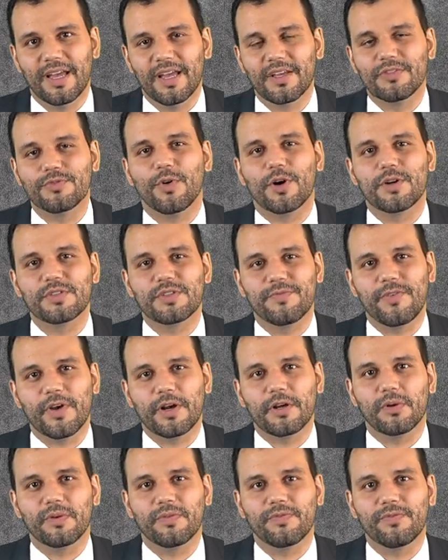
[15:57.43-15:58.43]
as far as the
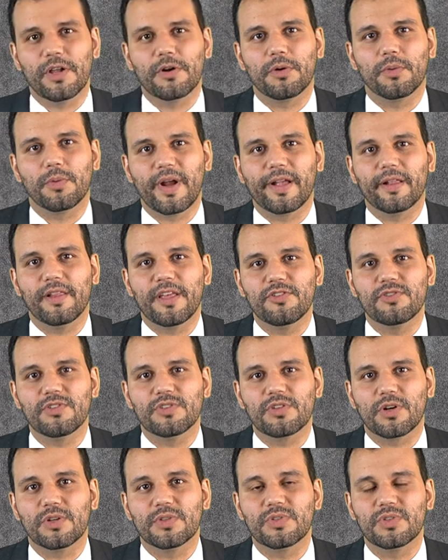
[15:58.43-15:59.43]
federal, federal
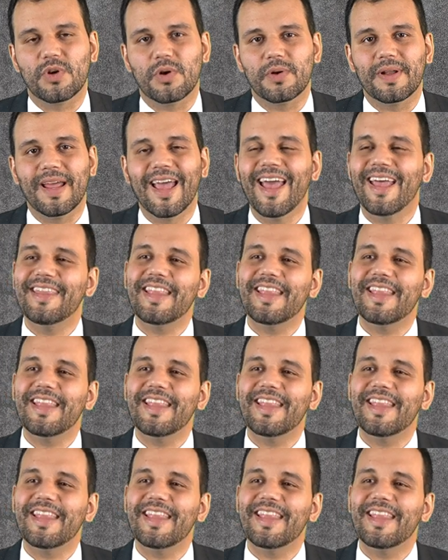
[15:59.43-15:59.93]
regulations are concerned.